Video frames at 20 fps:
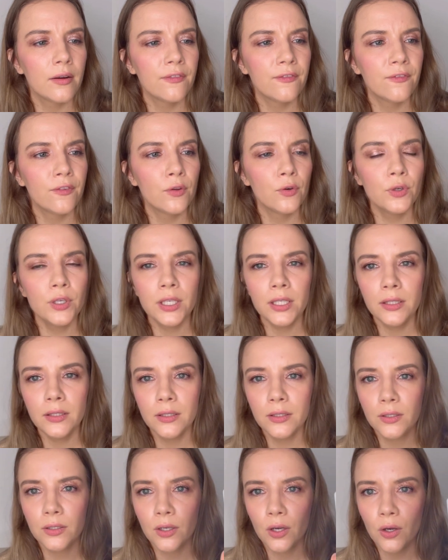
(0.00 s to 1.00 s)
fluid,
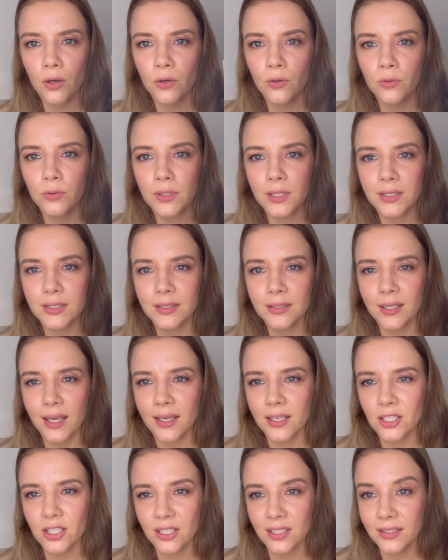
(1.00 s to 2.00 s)
you know, that's
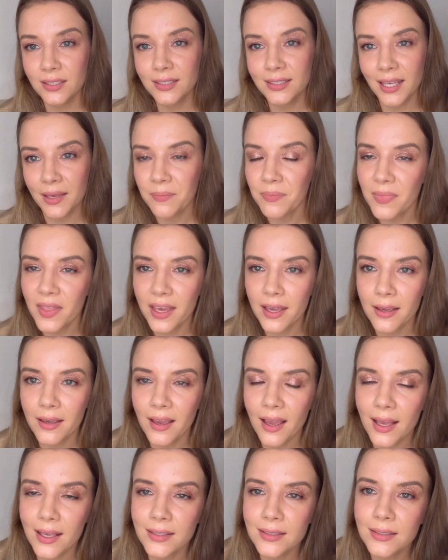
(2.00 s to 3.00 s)
actually the same
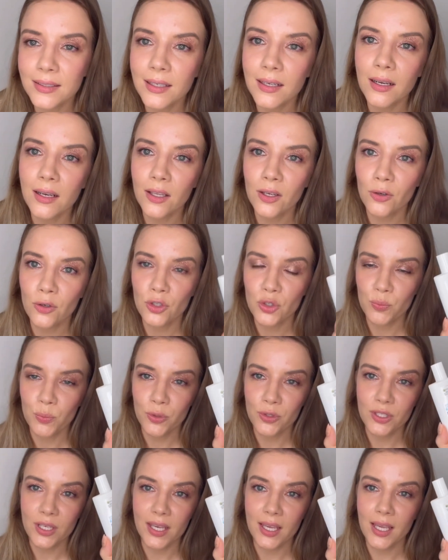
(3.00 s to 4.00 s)
thing as the La
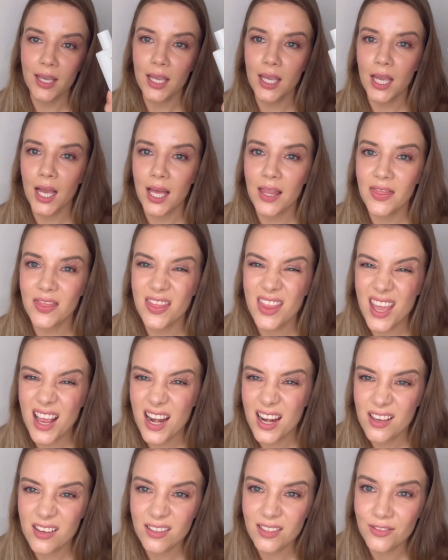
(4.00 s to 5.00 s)
Roche-Posay
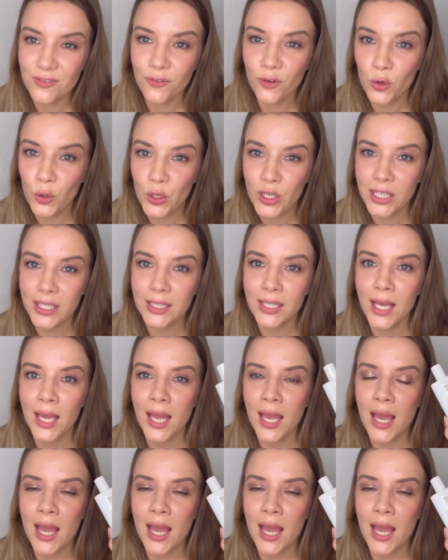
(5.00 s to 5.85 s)
Anthelios fluid,